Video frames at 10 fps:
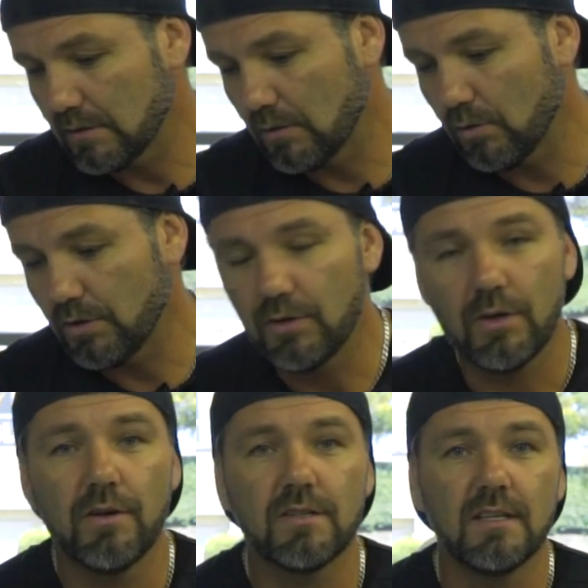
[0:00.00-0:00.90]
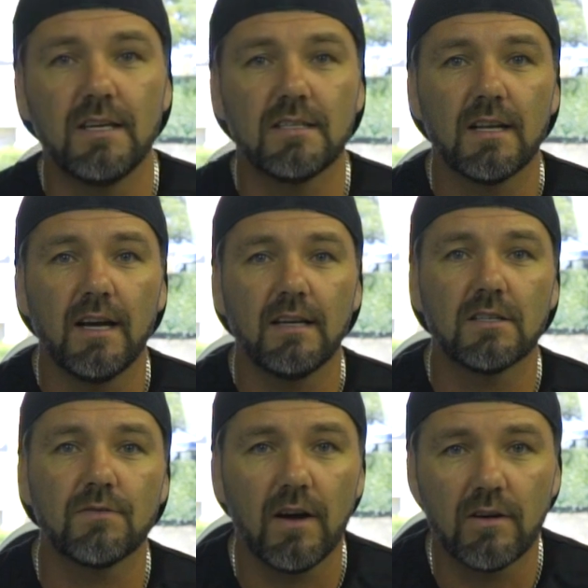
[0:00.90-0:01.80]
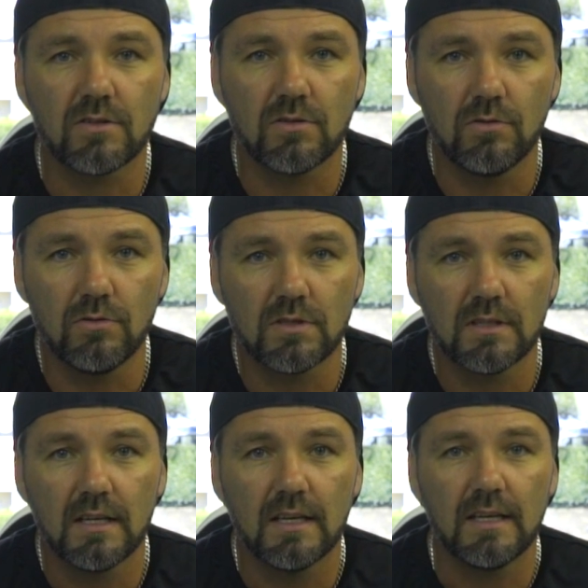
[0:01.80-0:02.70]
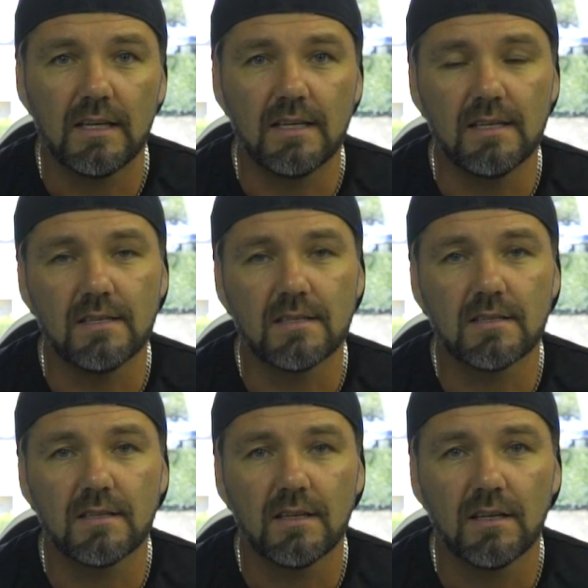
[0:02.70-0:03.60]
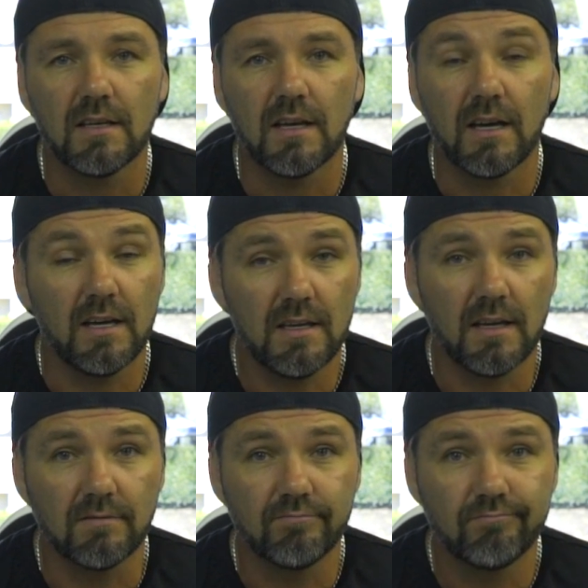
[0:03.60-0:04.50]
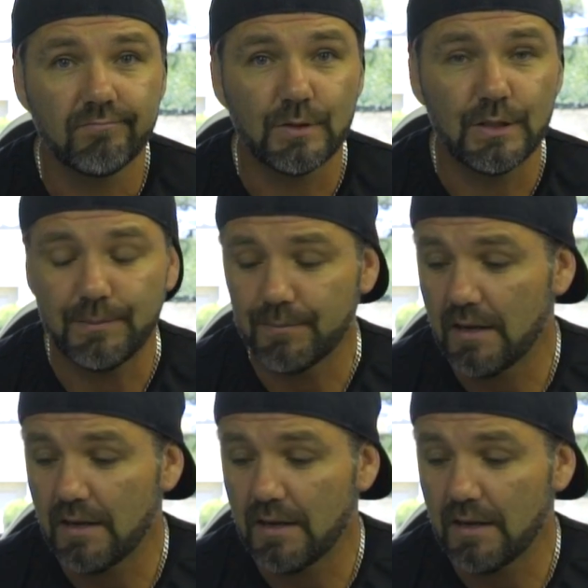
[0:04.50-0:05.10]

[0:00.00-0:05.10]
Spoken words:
all you're going to need today as far as tools is a heat gun, right?